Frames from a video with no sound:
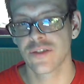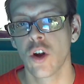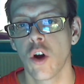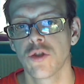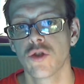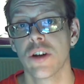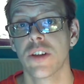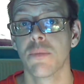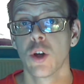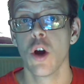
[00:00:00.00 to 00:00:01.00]
the concentrates
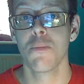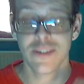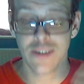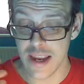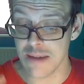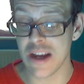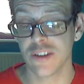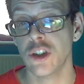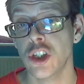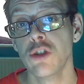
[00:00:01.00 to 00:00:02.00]
from the companies, he
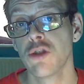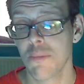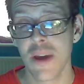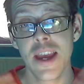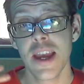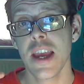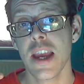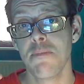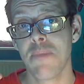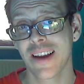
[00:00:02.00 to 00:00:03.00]
makes the juice up,
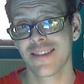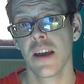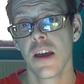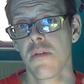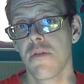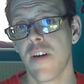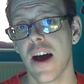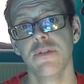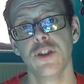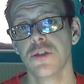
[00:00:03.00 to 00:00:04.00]
he picks
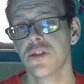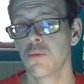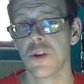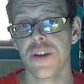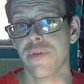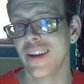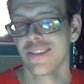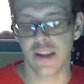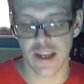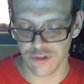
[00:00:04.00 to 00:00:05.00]
5 juices which he thinks
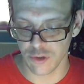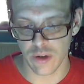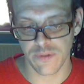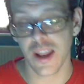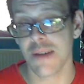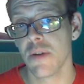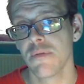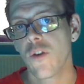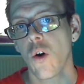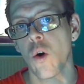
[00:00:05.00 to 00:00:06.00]
is suited for that
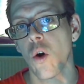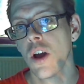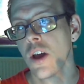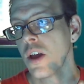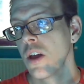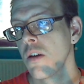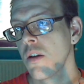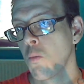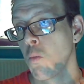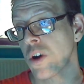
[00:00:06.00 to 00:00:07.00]
month, or
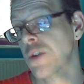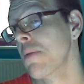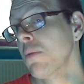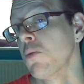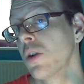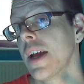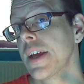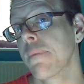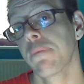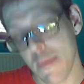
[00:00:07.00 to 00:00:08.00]
which people would like.
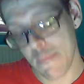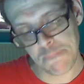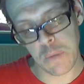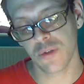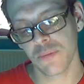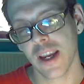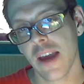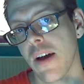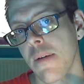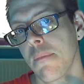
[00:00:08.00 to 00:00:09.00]
Puts them
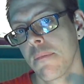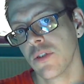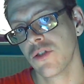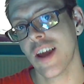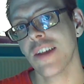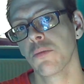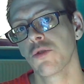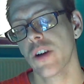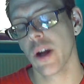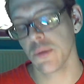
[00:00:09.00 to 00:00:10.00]
together, sends them
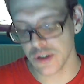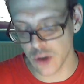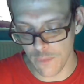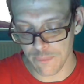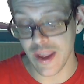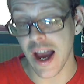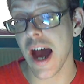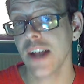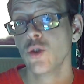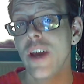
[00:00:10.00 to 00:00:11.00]
straight out your door,
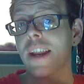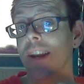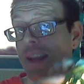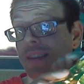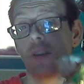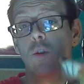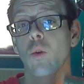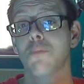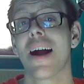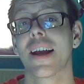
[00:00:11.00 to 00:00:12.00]
and you get in a nice little
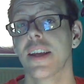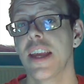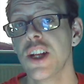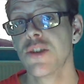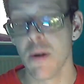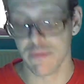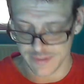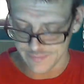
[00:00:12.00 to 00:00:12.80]
gold packet each month.